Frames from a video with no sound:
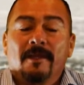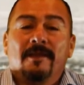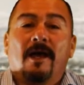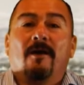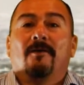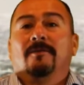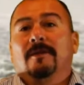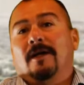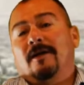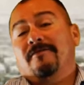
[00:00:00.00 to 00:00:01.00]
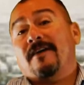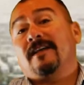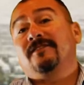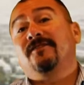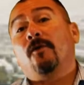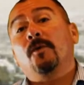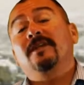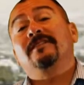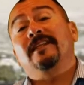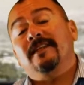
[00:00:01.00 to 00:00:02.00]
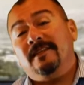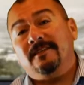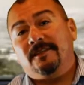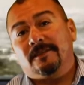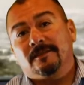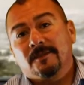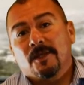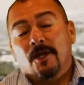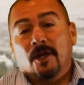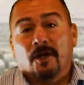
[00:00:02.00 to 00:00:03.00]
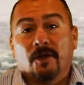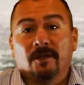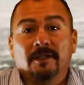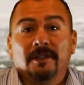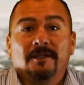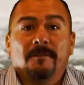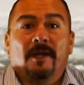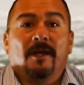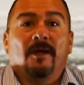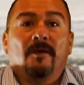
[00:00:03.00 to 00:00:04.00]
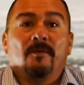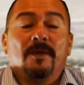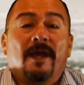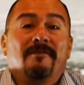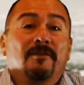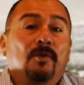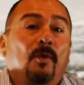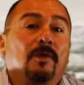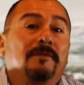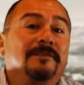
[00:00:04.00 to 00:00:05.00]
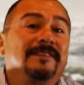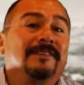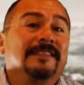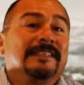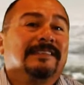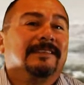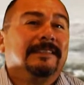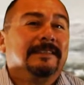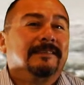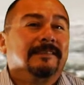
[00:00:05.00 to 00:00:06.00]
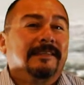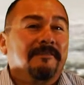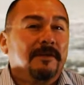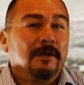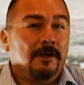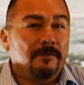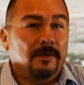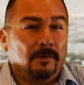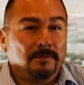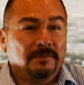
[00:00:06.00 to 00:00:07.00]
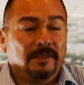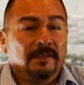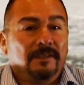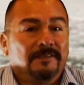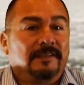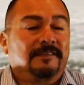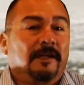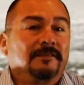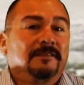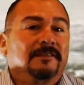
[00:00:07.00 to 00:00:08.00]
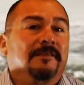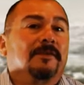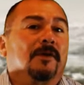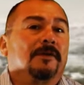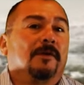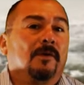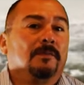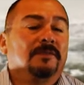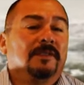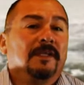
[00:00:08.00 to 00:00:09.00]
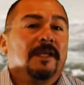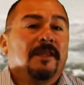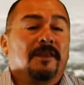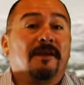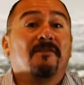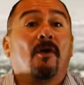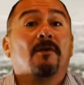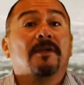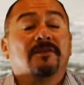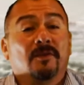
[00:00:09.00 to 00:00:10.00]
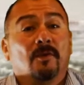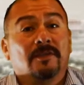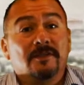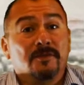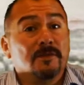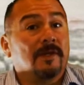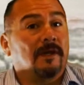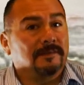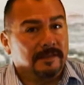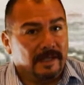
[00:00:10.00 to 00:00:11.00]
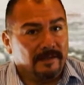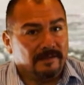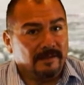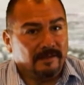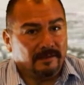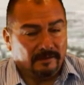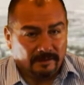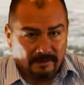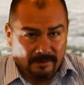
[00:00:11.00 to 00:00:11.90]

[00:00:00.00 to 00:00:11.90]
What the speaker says: Now, fast forward us to this year. Currently, we have a total of 6,700 homes, 6,700 homes that have already sold in 2018.